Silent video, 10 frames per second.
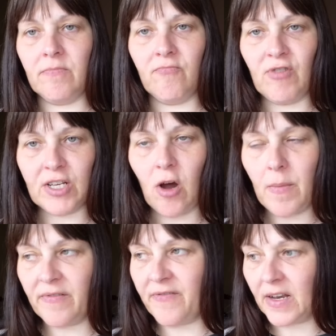
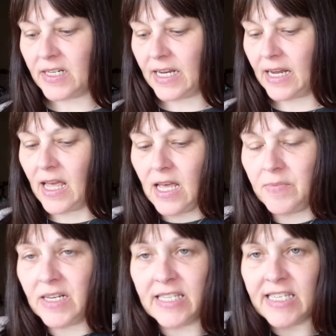retirement funding,
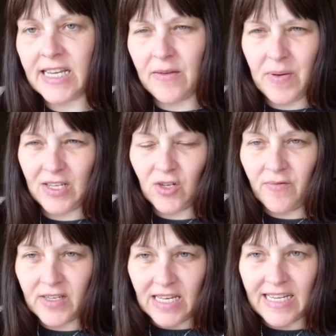because the state pension
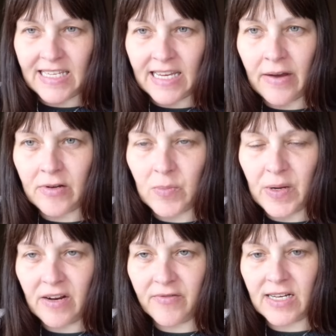obviously isn't going to be
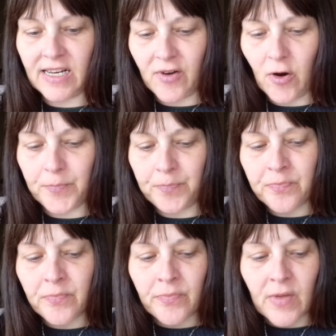enough to live on,
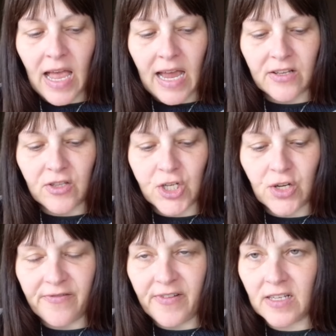and the
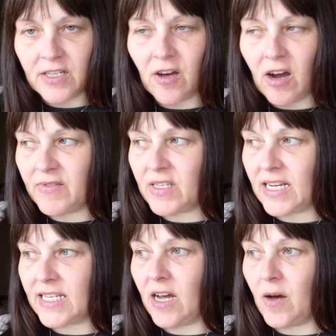two funds that I've
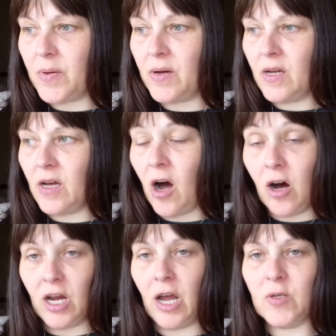set up
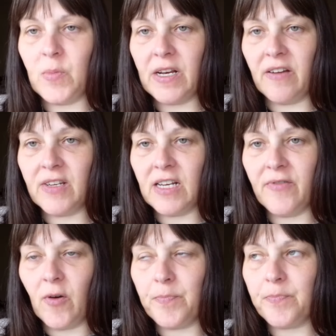aren't going to be enough to
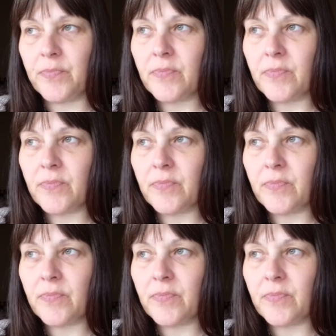live on.